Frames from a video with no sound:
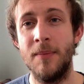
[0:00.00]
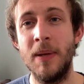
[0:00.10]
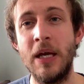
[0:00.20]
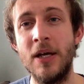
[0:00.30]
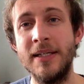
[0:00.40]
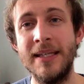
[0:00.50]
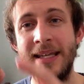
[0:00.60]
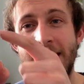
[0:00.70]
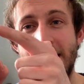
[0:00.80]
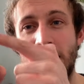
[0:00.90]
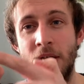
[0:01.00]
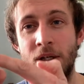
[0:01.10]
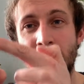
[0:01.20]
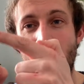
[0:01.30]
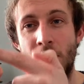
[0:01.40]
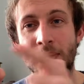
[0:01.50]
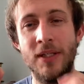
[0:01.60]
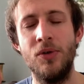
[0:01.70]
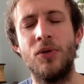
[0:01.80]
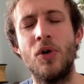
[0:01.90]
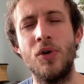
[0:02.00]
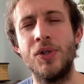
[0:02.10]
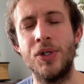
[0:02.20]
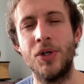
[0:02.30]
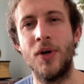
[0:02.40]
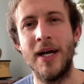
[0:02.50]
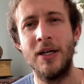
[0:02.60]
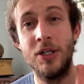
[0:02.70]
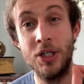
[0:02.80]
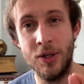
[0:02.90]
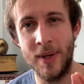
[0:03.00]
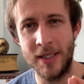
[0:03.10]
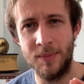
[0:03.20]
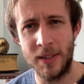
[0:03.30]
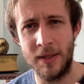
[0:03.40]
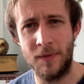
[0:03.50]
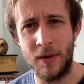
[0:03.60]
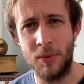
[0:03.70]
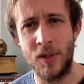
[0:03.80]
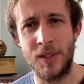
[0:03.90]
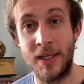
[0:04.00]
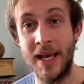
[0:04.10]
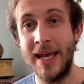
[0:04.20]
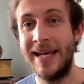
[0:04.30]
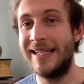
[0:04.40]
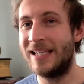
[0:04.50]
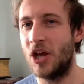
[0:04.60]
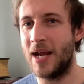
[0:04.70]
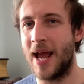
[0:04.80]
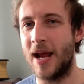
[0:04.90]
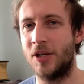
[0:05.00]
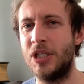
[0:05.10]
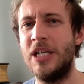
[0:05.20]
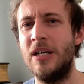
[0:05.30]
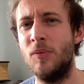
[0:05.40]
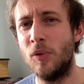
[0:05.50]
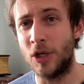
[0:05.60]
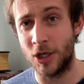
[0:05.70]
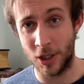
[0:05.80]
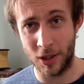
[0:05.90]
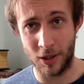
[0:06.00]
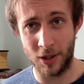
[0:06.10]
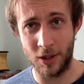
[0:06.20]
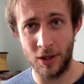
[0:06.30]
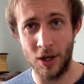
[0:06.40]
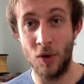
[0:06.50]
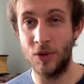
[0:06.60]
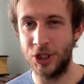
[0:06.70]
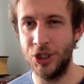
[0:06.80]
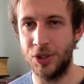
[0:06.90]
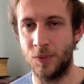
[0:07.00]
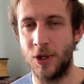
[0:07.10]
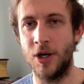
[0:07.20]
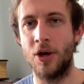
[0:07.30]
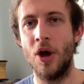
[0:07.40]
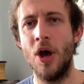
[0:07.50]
because this doll is not consecrated to a specific person, it's going to actually work, or should work,